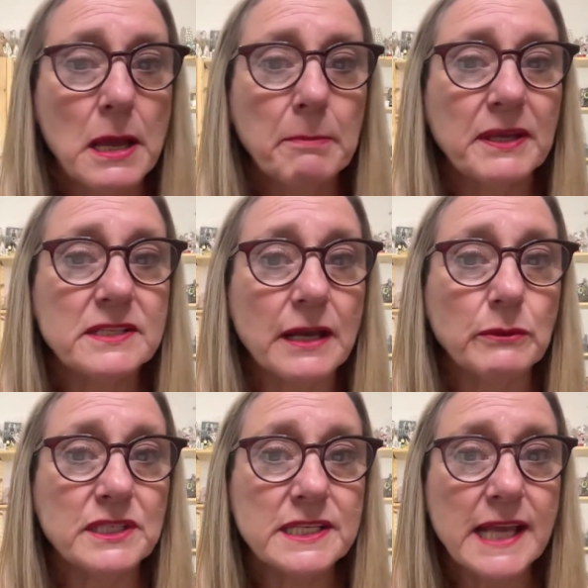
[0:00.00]
Because I
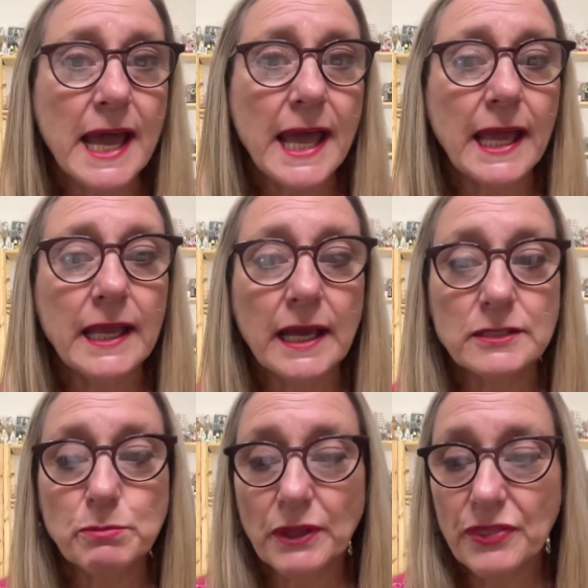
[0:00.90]
would say, as
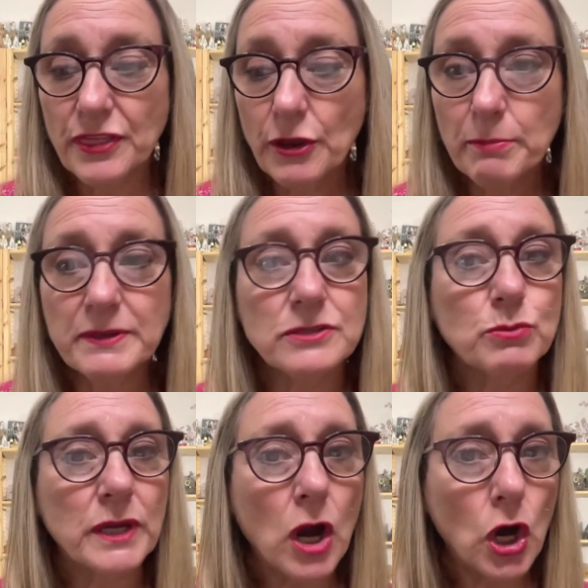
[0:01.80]
play therapists,
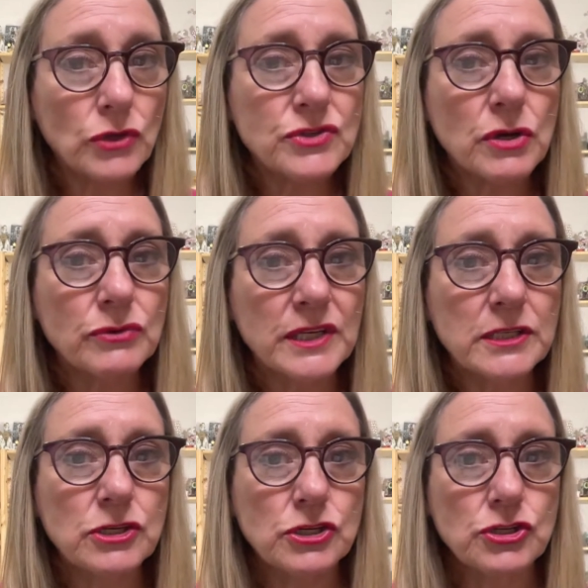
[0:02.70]
we also
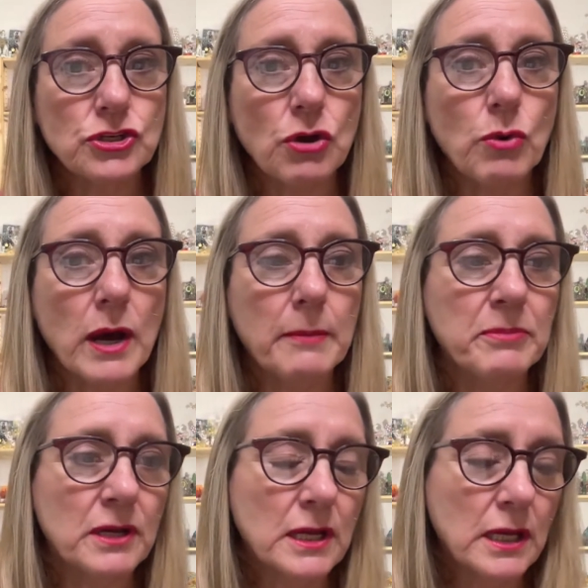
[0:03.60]
need to show up
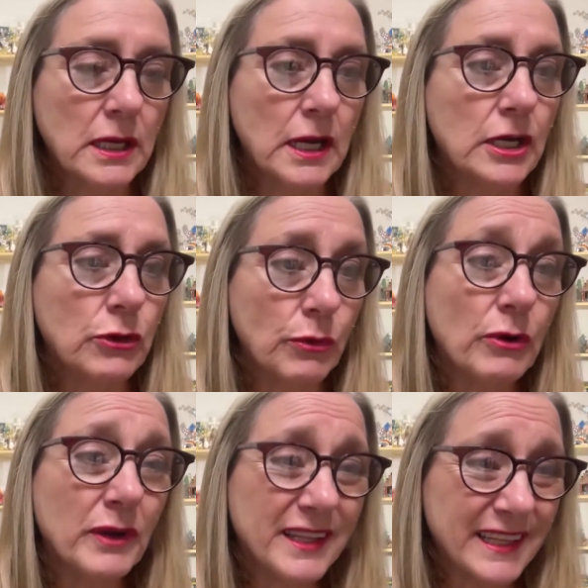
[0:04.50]

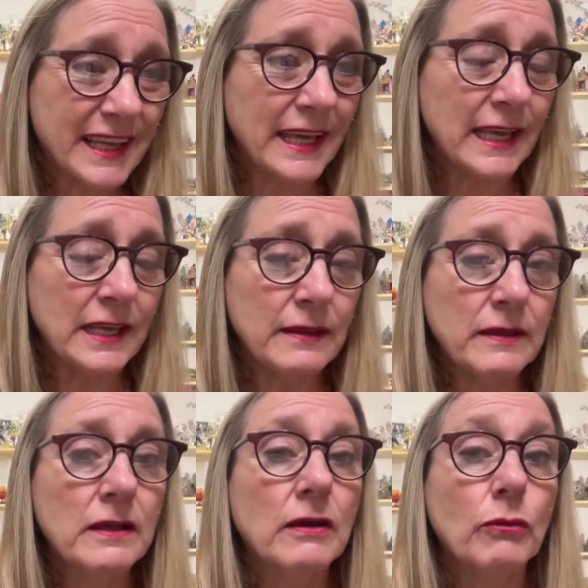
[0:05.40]
congruently
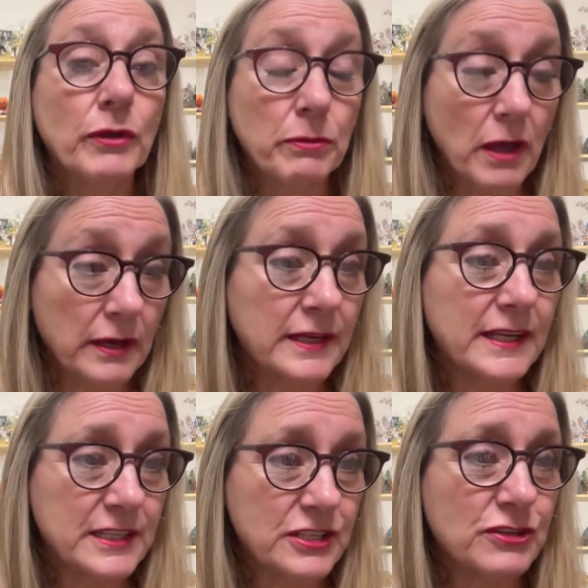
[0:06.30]
with
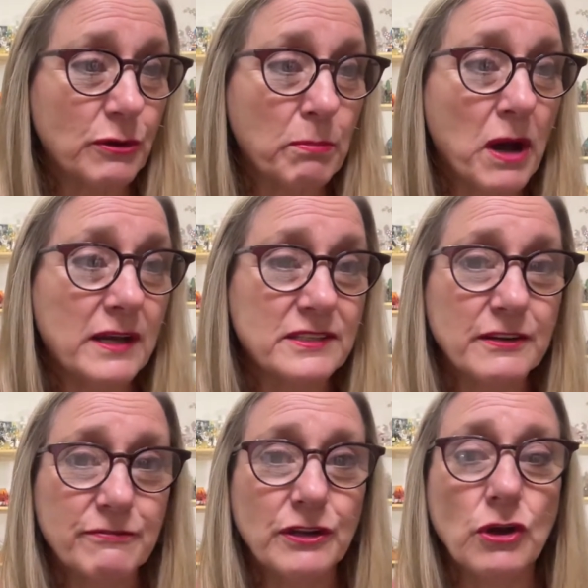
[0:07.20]
unconditional
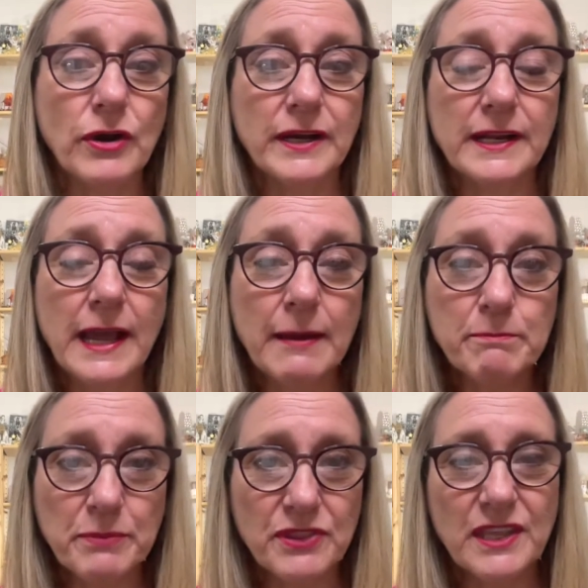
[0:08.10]
positive regard and
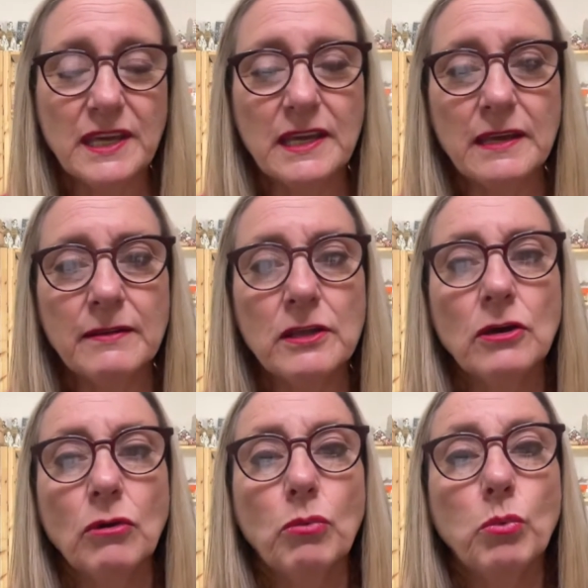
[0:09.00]
empathy
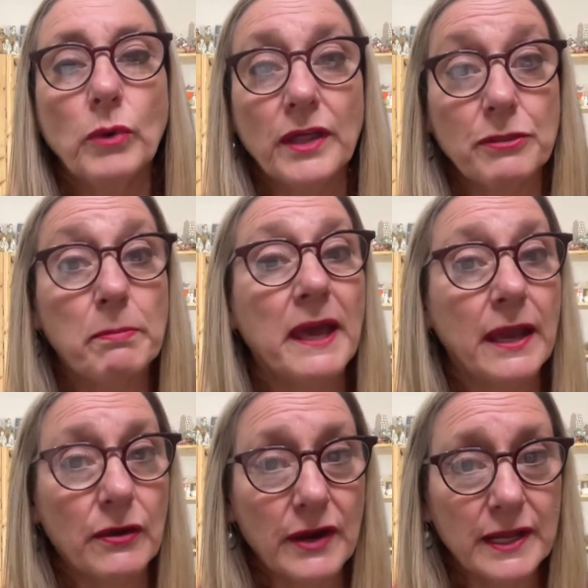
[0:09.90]
with
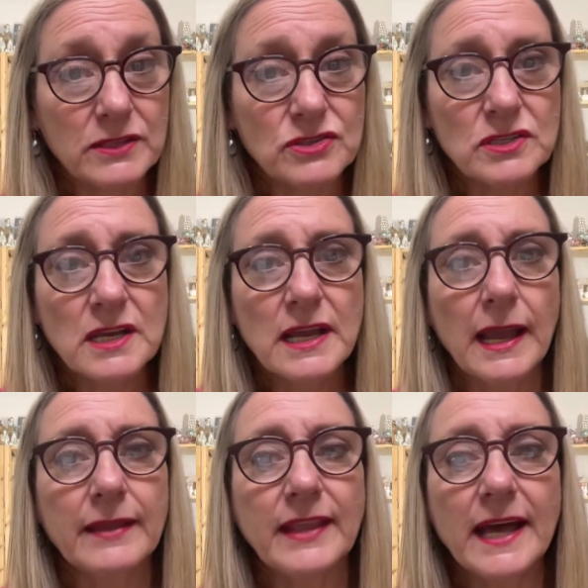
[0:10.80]
parents.
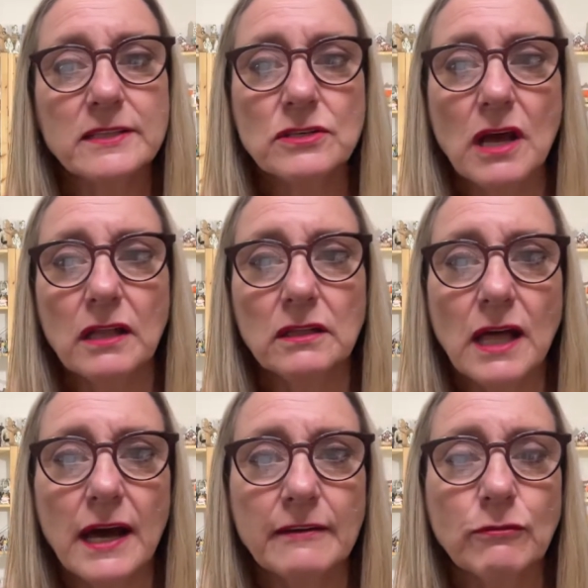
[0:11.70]
And that's a
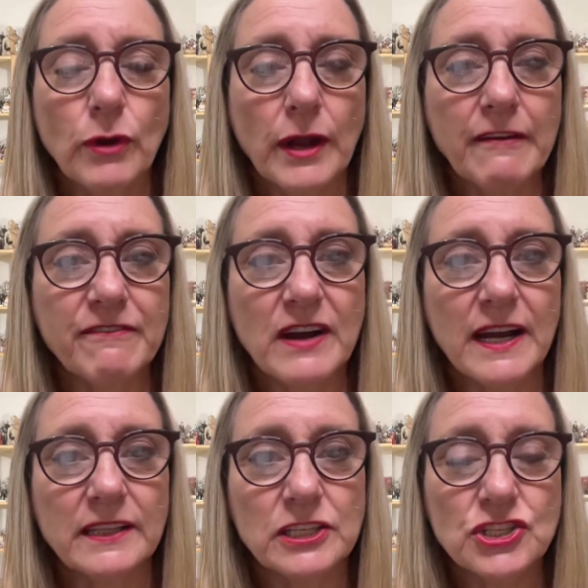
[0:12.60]
lot of where I
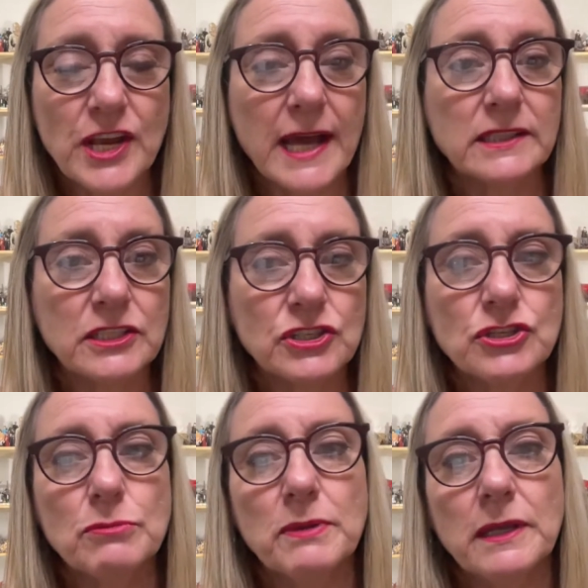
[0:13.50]
find the challenge
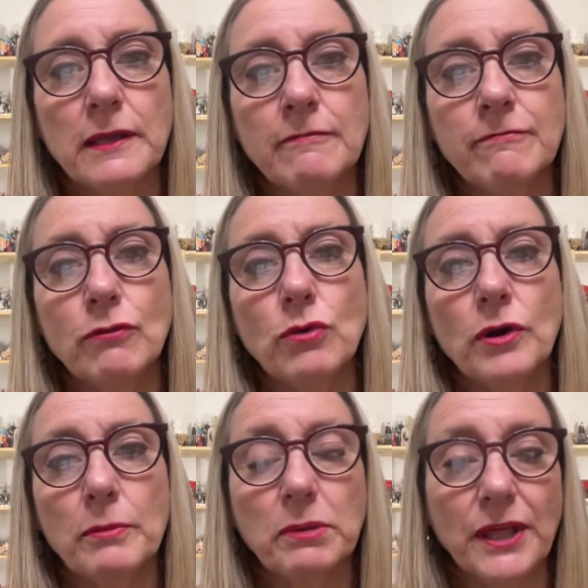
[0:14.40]
to be
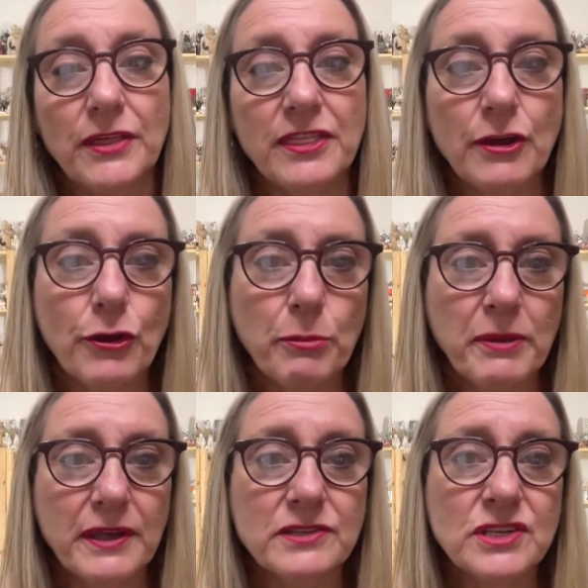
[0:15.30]
for play
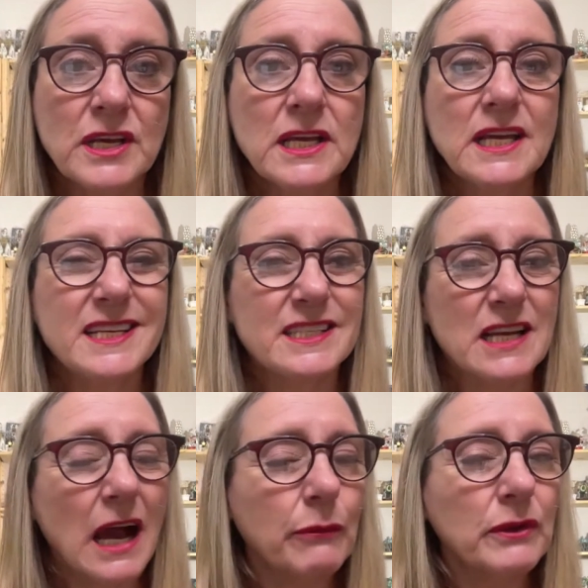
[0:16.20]
therapists, is
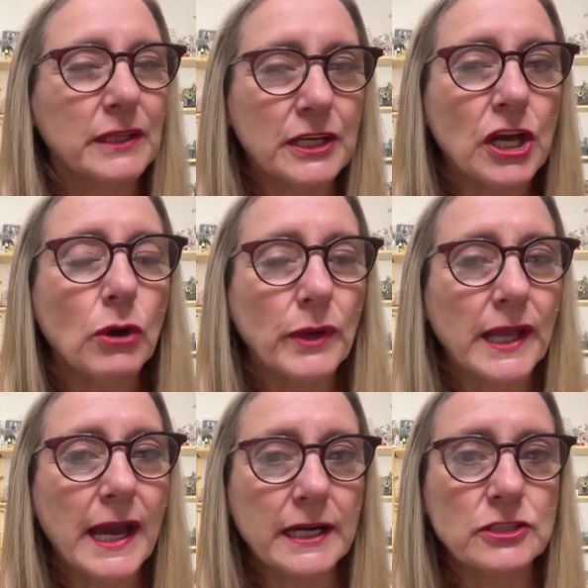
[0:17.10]
not really knowing
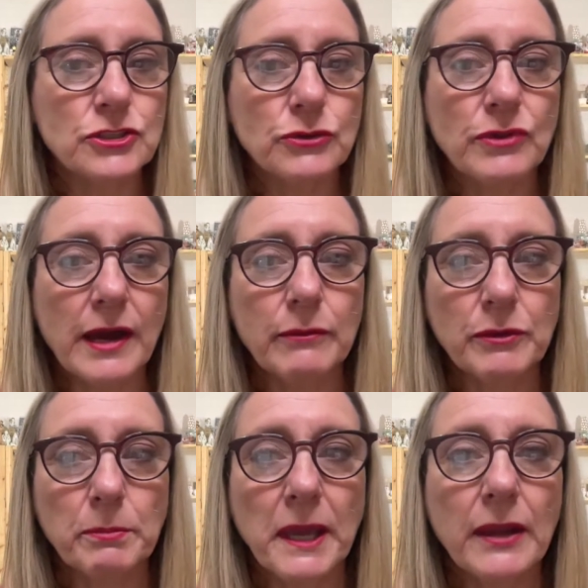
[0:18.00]
how to do that
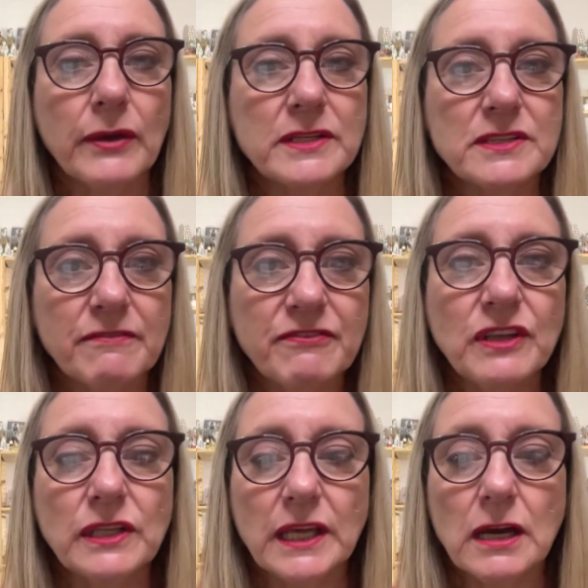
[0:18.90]
with parents and
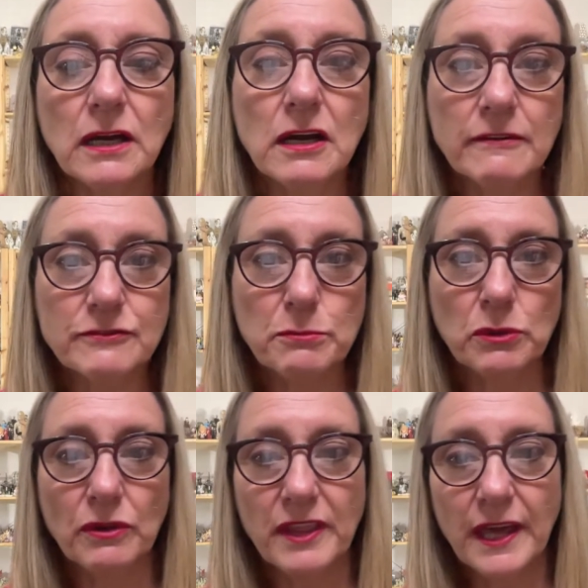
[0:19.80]
feeling
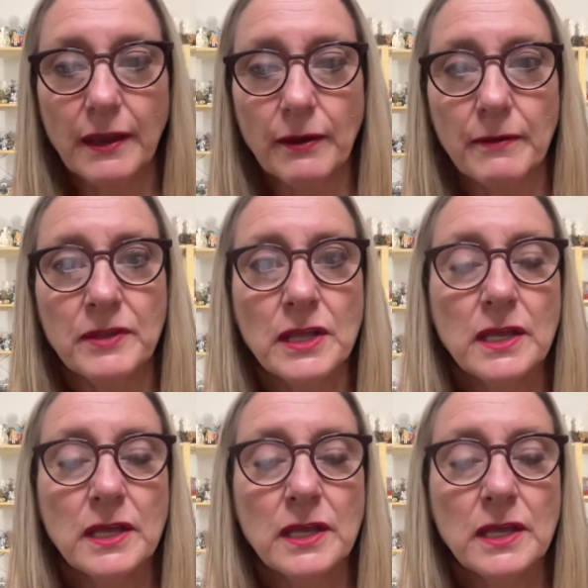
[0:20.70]
uncomfortable there.